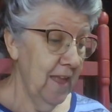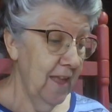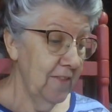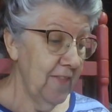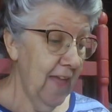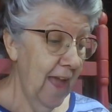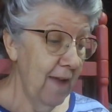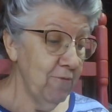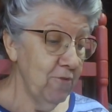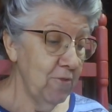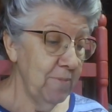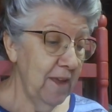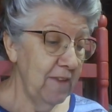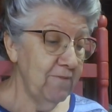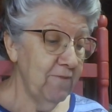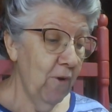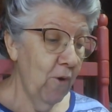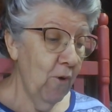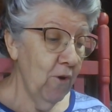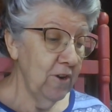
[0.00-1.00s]
That will be
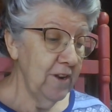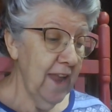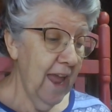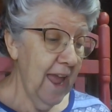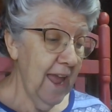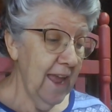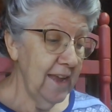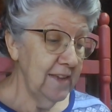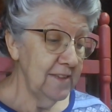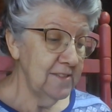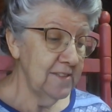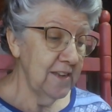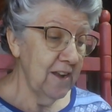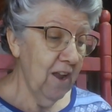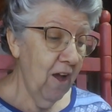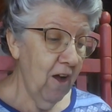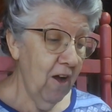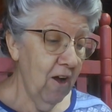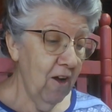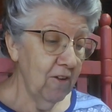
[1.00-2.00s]
4 days in
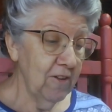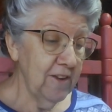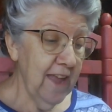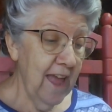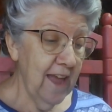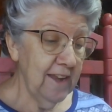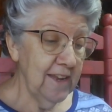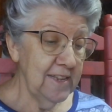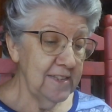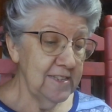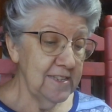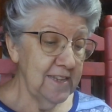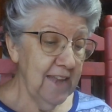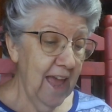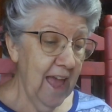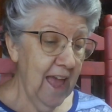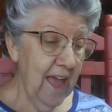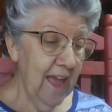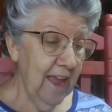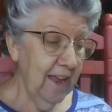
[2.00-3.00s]
all, counting
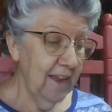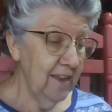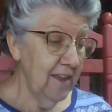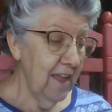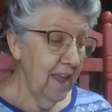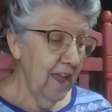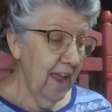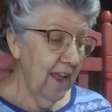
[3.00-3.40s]
today,